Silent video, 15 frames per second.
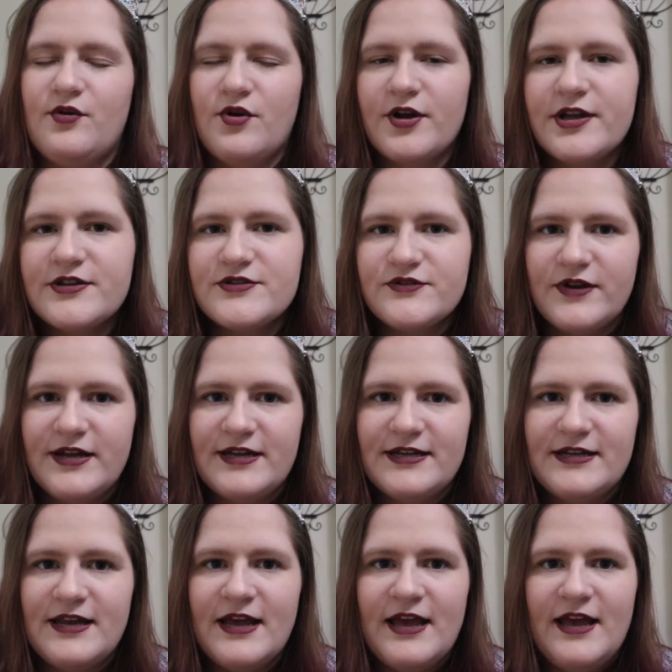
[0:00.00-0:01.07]

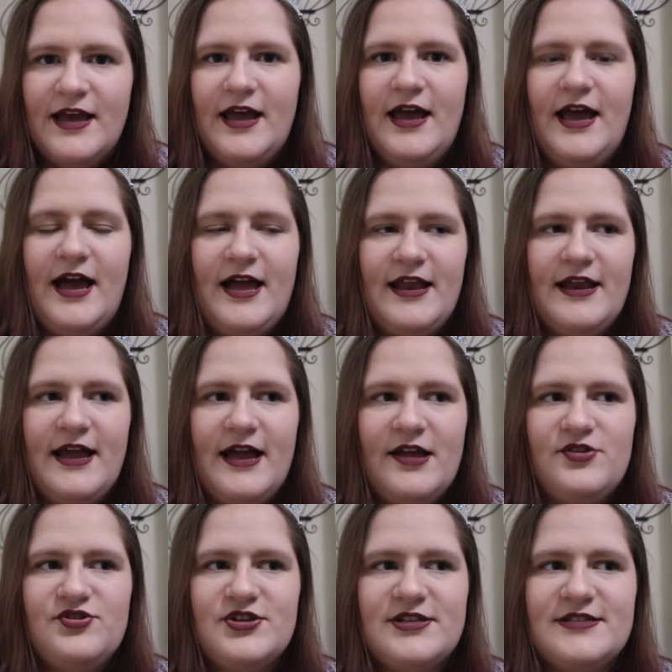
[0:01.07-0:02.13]
orchestrated, and
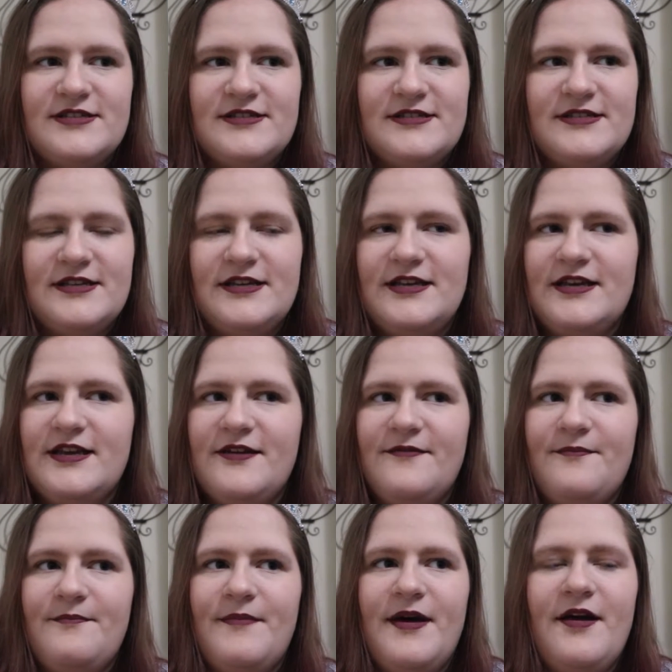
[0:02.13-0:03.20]

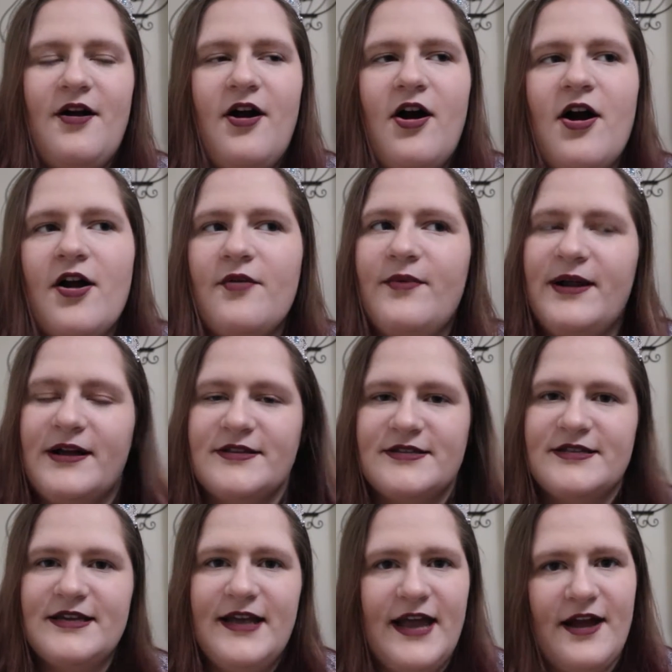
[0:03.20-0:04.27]
my heart went out
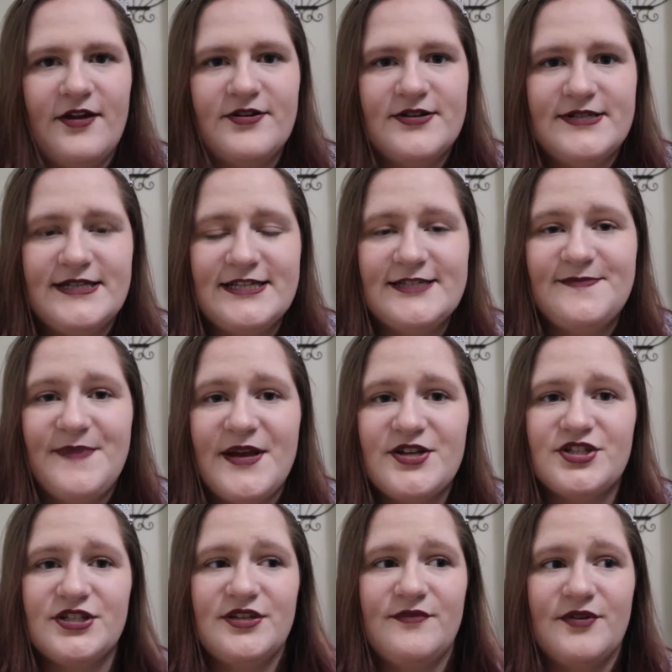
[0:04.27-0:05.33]
to the characters,
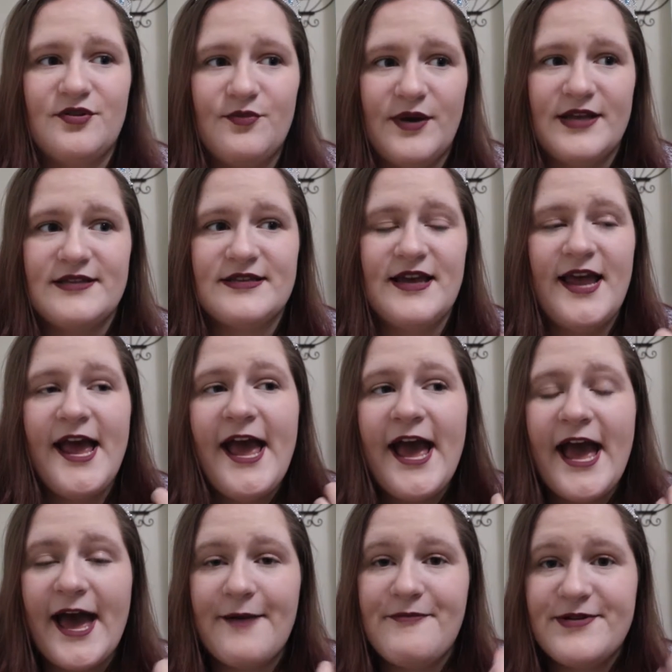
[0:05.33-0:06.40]
especially with what
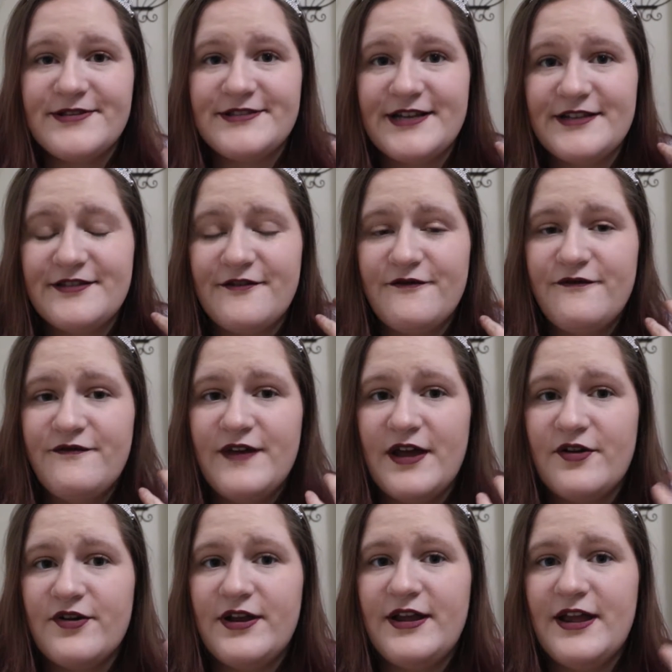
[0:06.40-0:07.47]
happens at the
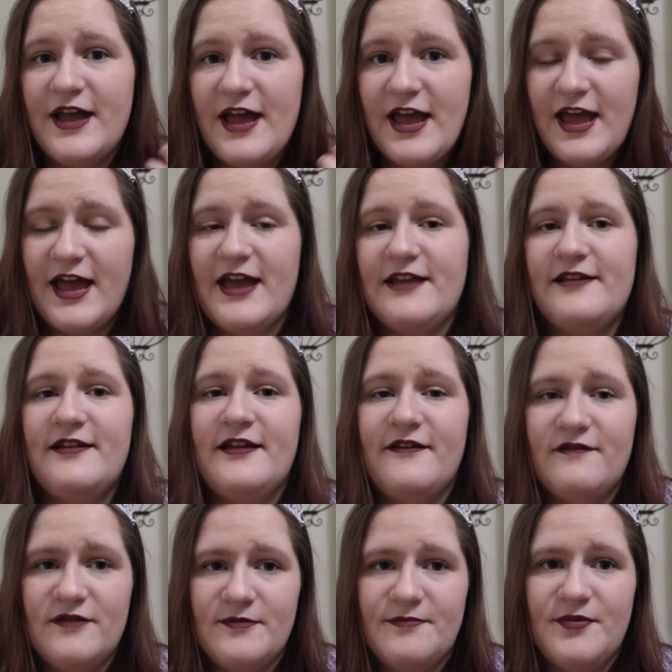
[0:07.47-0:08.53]
very end
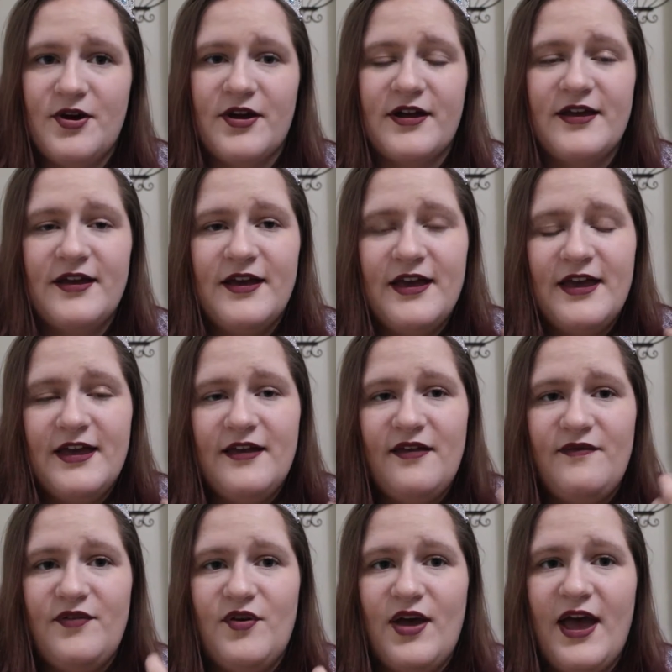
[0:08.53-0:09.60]
of the book.
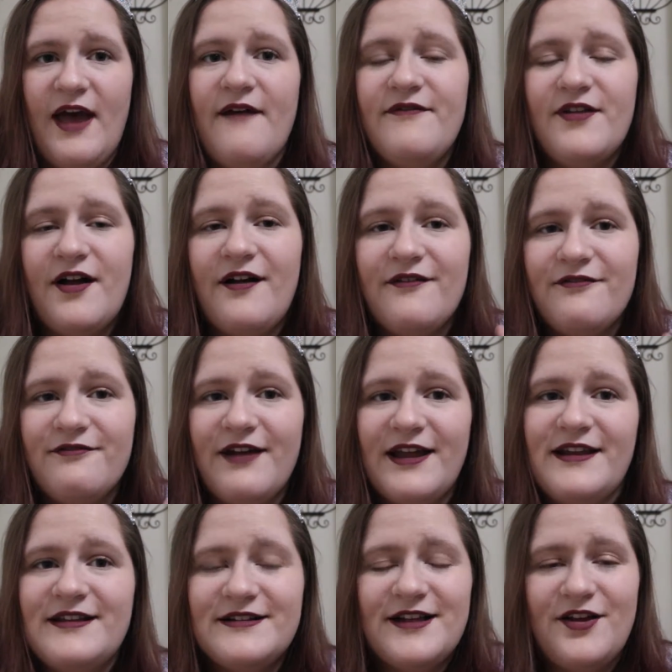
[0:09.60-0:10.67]
If you have not
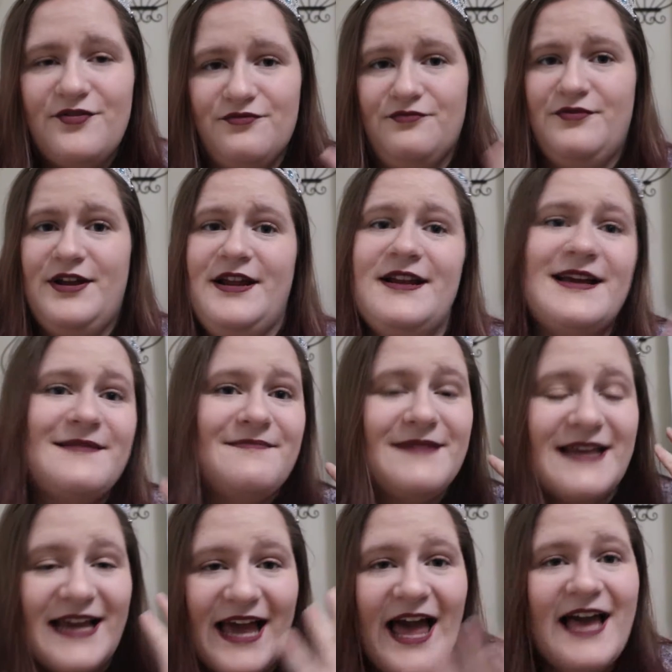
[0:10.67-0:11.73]
read it, read it,
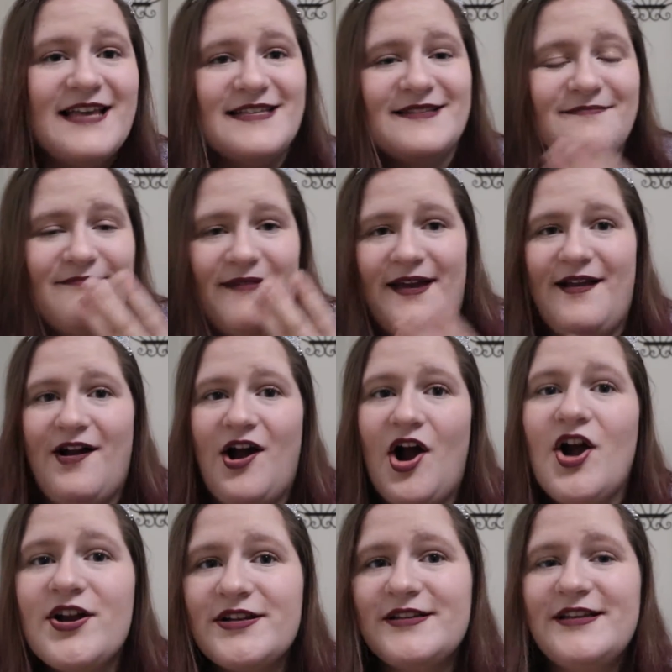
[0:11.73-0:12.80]
because my
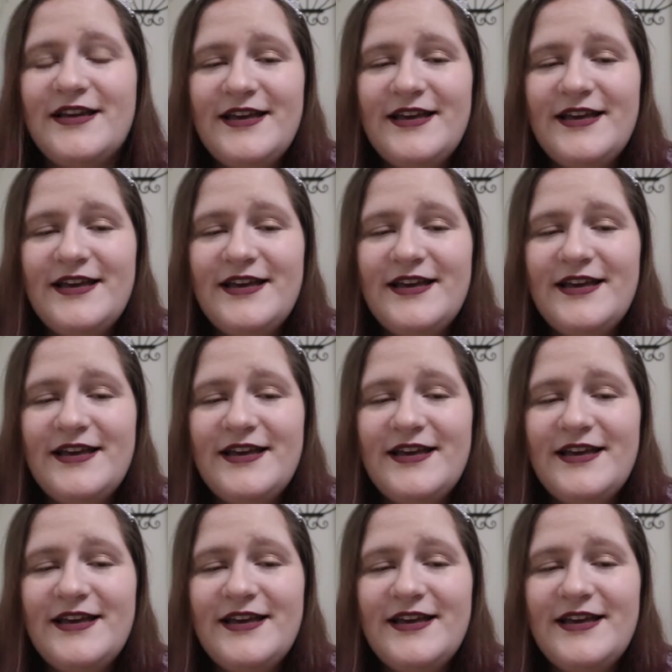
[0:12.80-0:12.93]
heart,